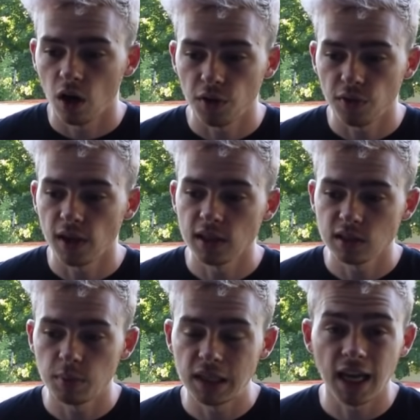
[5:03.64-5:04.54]
are things
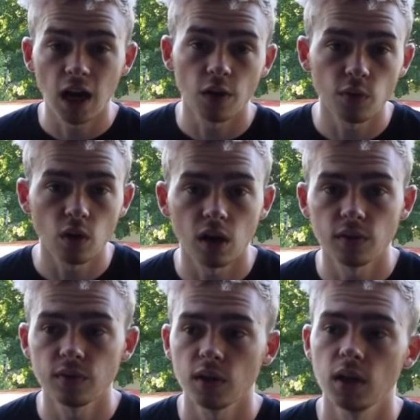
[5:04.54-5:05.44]
to be careful
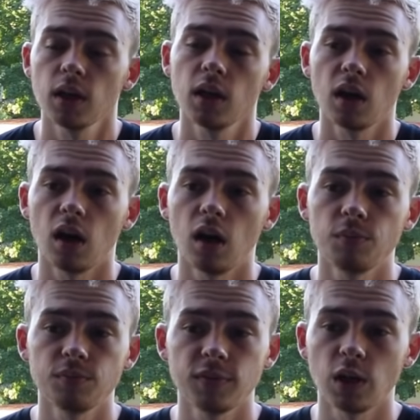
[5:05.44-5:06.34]
of.
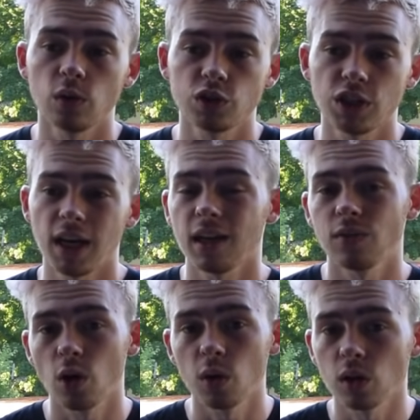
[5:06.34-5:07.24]
Check
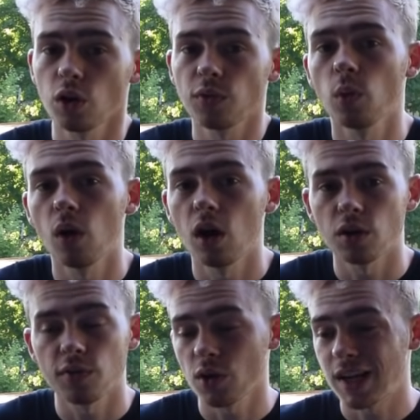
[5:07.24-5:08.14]
if you're going to look for
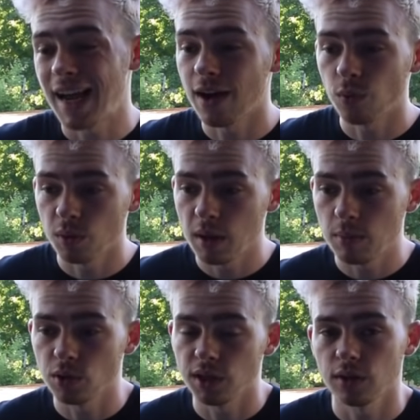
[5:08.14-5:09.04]
one, or if you already have one,
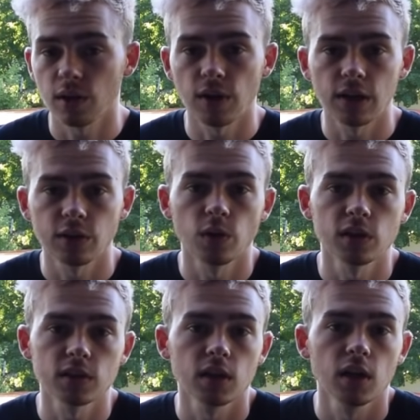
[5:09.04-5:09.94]
maybe you'll hear that rattling
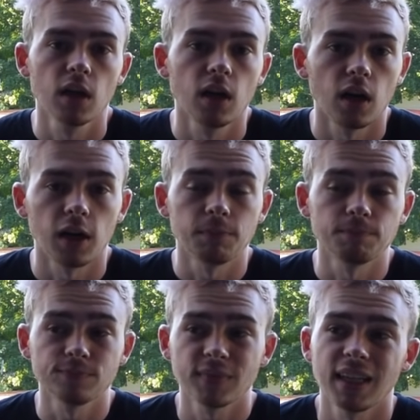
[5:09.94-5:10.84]
noise.
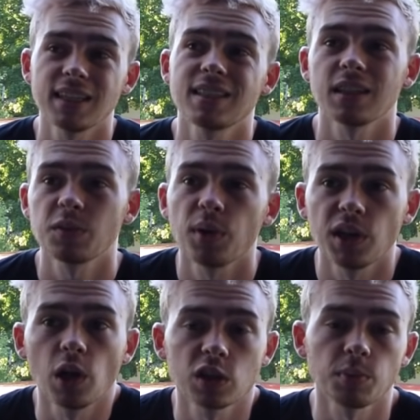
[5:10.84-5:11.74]
It's
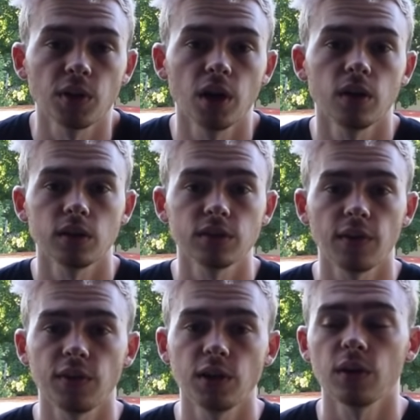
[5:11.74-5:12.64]
pretty noticeable though. You'll
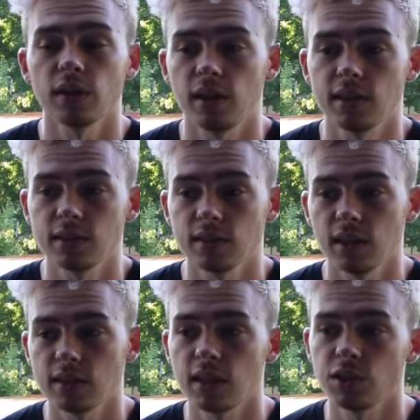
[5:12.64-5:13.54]
definitely know that
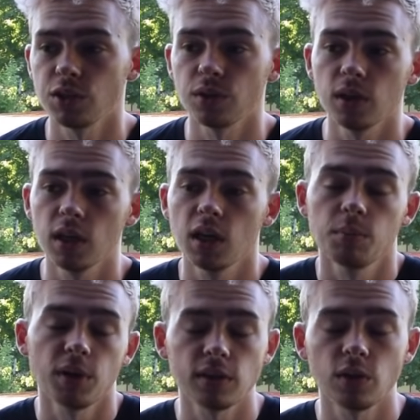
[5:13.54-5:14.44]
it's an issue.
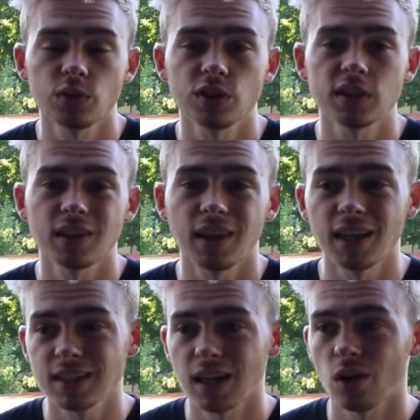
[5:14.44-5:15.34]
But those are just
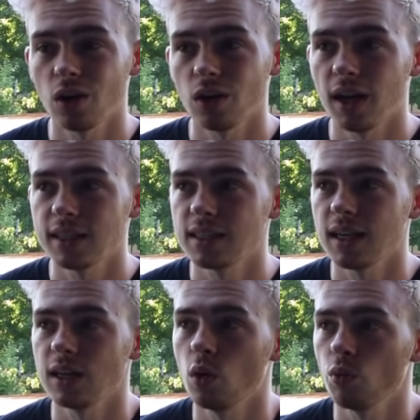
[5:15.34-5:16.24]
things that are, I'd
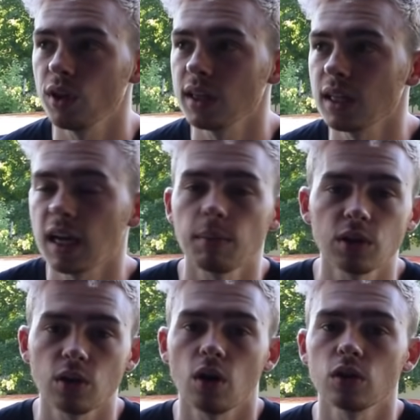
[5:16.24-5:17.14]
say, I don't really like
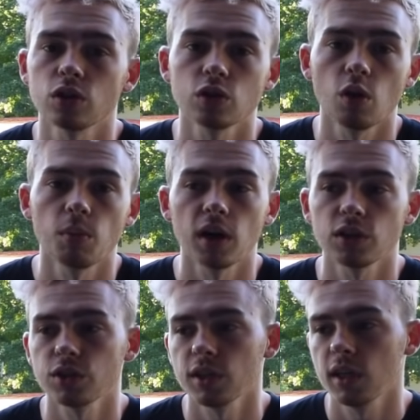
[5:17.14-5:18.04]
about the car so
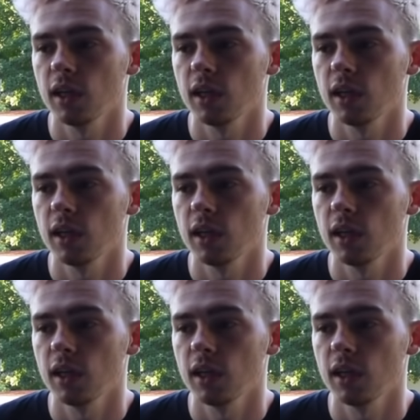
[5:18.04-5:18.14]
much.